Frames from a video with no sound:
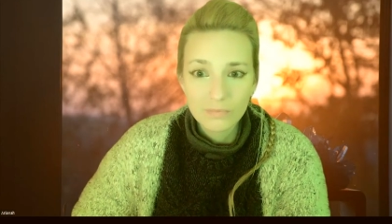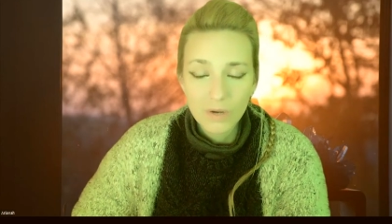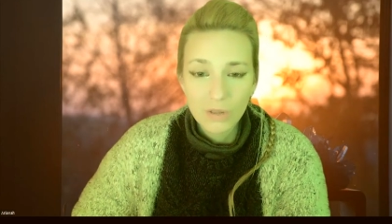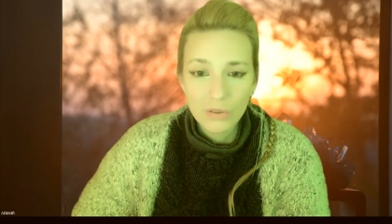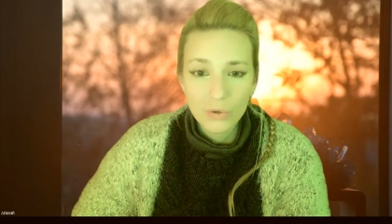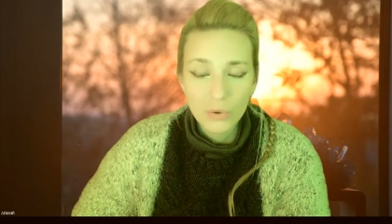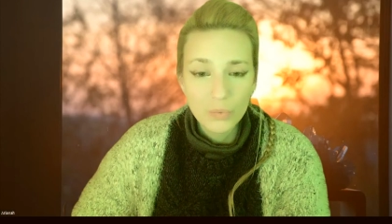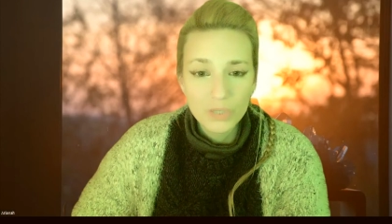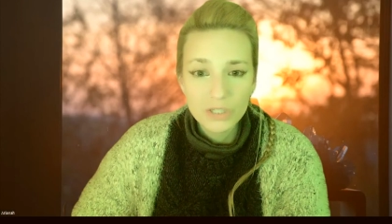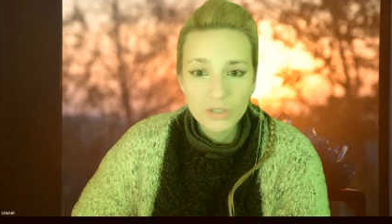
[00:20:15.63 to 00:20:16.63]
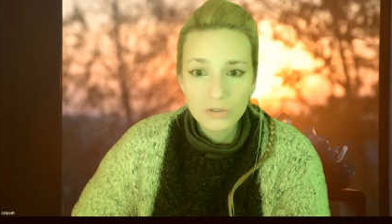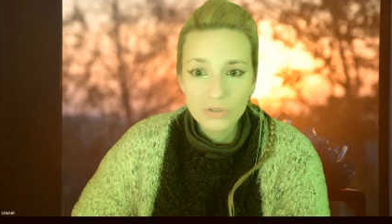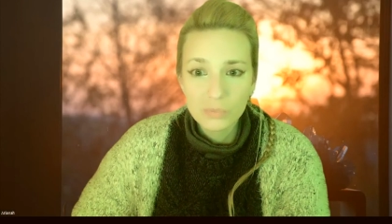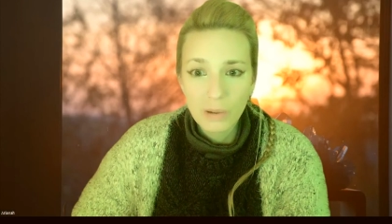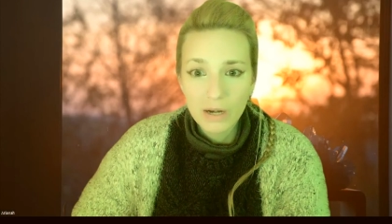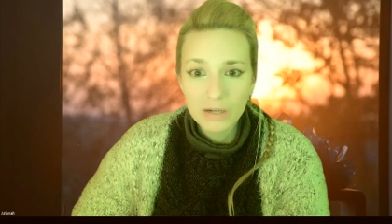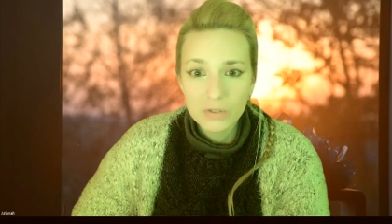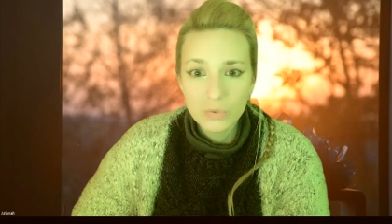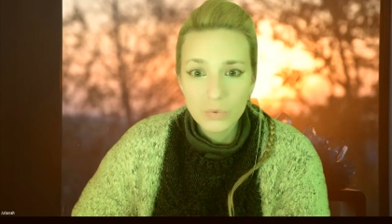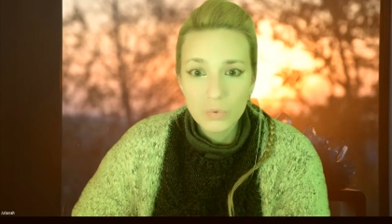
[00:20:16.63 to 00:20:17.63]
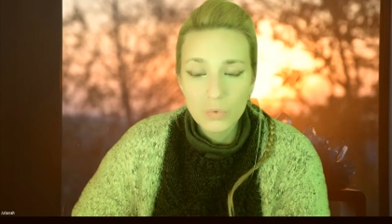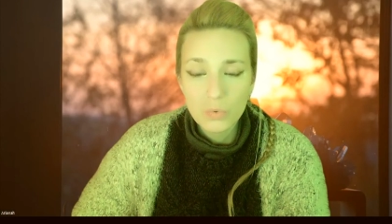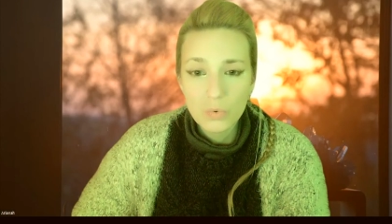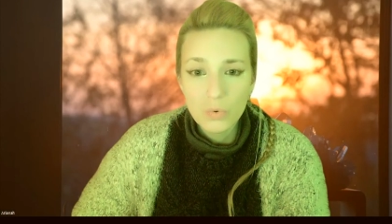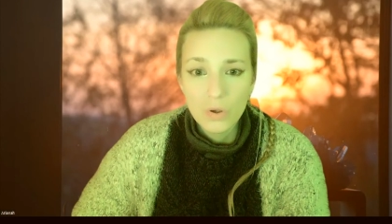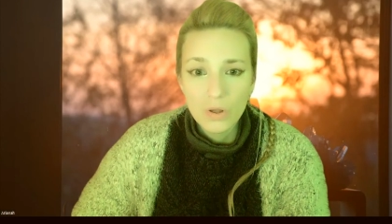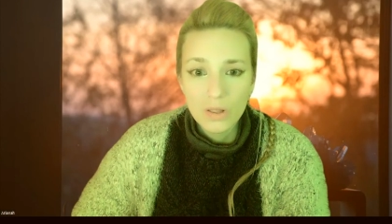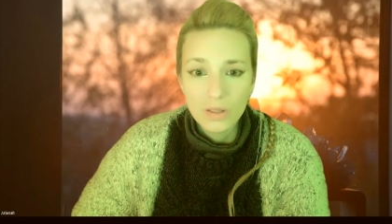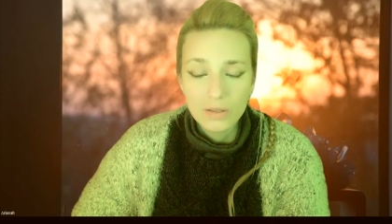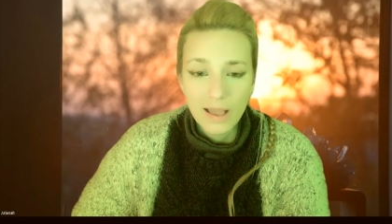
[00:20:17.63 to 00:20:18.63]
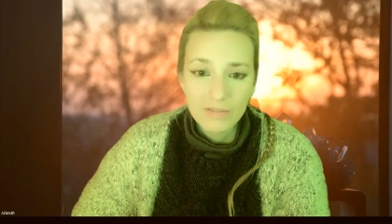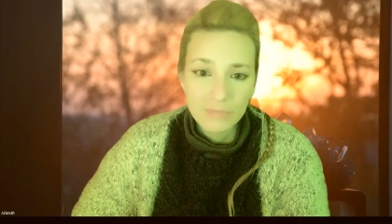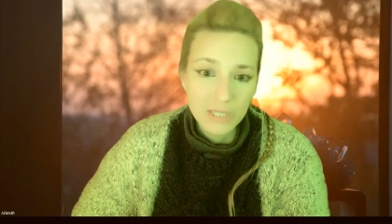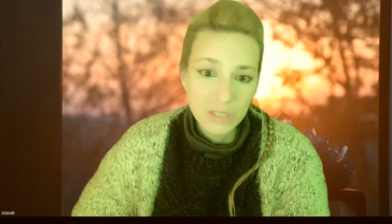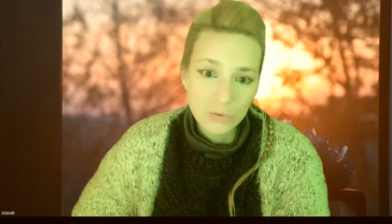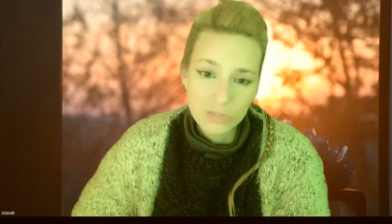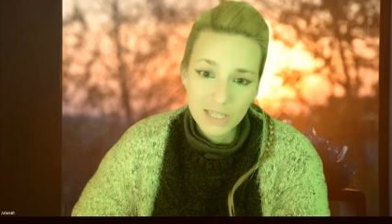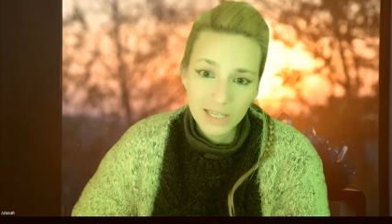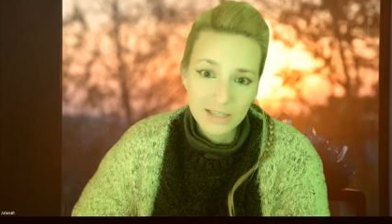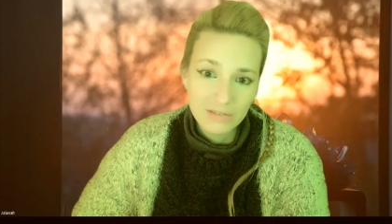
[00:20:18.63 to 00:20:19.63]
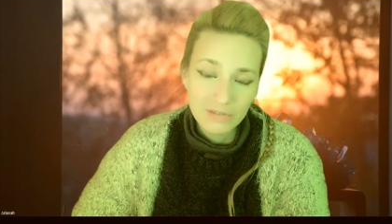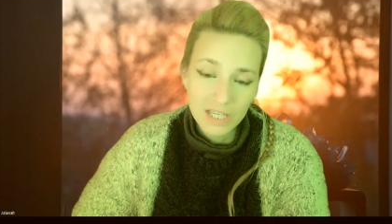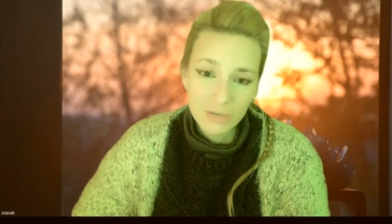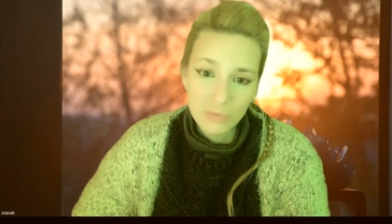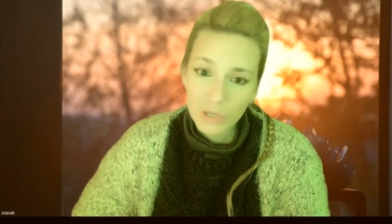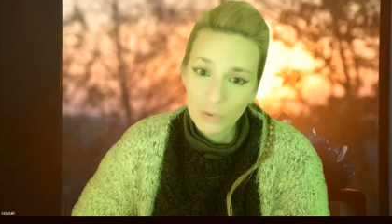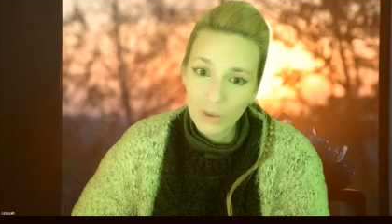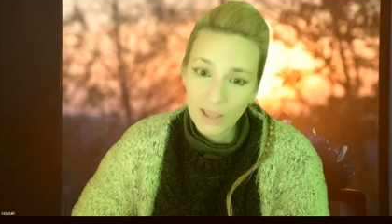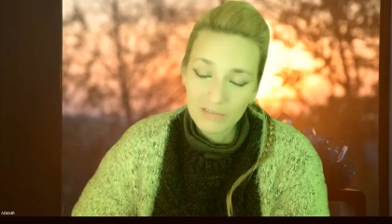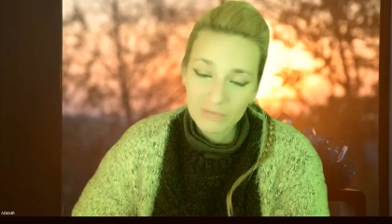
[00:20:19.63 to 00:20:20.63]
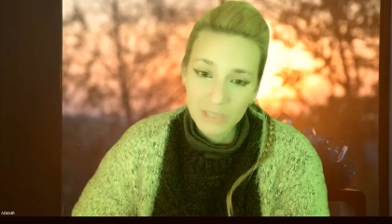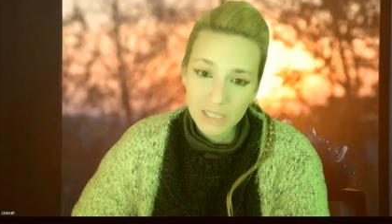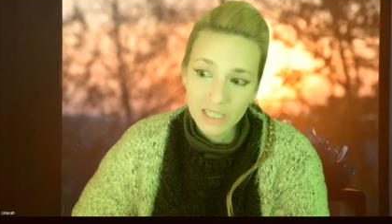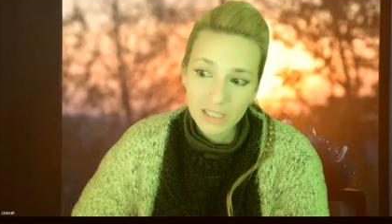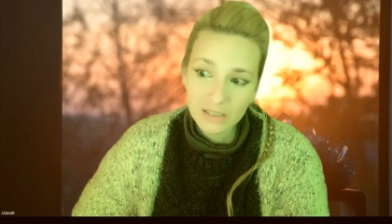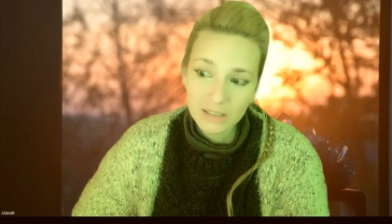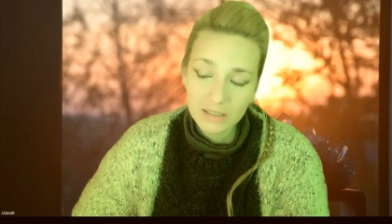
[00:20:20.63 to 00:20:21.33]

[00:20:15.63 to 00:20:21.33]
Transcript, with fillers: other original sparks who have been used negatively we all have been